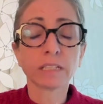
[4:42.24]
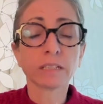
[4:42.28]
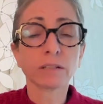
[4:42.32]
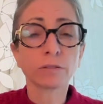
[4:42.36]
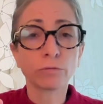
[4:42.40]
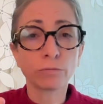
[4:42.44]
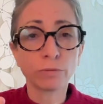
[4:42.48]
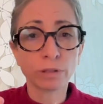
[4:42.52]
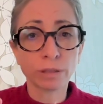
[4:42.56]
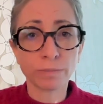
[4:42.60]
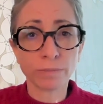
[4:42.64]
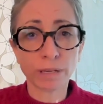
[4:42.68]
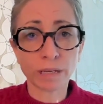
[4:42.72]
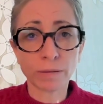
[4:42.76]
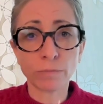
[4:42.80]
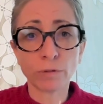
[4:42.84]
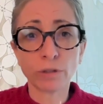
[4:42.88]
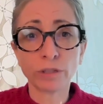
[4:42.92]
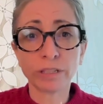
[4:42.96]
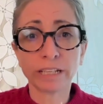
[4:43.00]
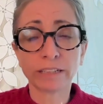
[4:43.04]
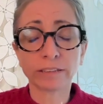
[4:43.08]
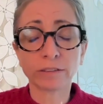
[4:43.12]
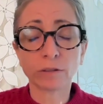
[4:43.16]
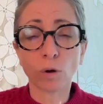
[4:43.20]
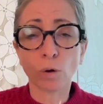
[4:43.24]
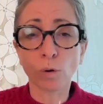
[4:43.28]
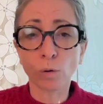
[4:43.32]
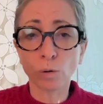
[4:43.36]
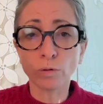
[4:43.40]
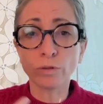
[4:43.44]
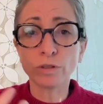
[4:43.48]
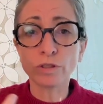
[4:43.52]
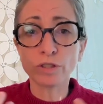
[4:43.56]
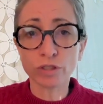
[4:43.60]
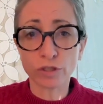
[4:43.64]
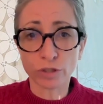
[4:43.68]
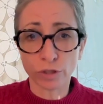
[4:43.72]
Remember that all
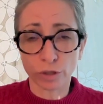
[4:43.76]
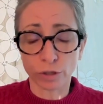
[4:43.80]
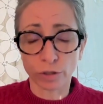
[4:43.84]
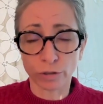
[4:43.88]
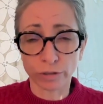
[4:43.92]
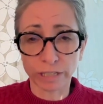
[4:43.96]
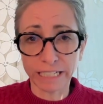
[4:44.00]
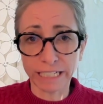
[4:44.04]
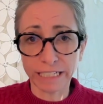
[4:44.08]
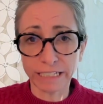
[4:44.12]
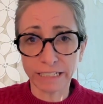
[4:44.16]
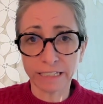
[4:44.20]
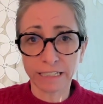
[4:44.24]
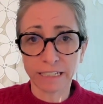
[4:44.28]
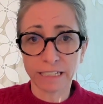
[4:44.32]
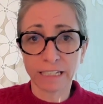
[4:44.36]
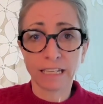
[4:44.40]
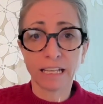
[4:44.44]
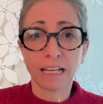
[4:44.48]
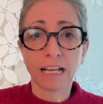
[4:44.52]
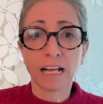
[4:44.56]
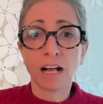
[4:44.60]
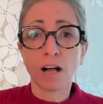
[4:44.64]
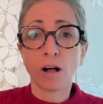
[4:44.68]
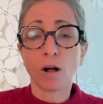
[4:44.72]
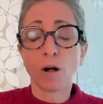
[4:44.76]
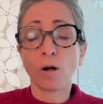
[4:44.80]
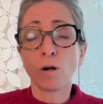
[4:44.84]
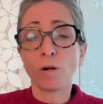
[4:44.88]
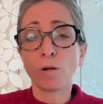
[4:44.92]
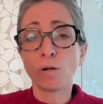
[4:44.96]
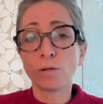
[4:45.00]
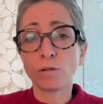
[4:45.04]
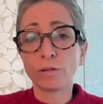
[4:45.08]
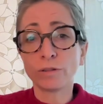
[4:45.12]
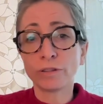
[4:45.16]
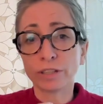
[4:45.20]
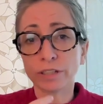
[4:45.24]
the story,
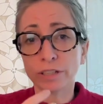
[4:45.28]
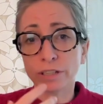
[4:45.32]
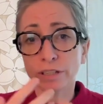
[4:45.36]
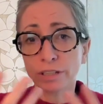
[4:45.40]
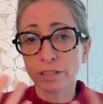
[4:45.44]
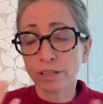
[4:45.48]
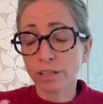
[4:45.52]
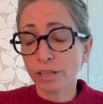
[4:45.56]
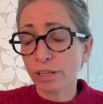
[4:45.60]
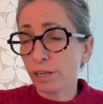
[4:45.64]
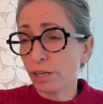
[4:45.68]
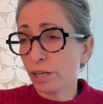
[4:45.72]
all the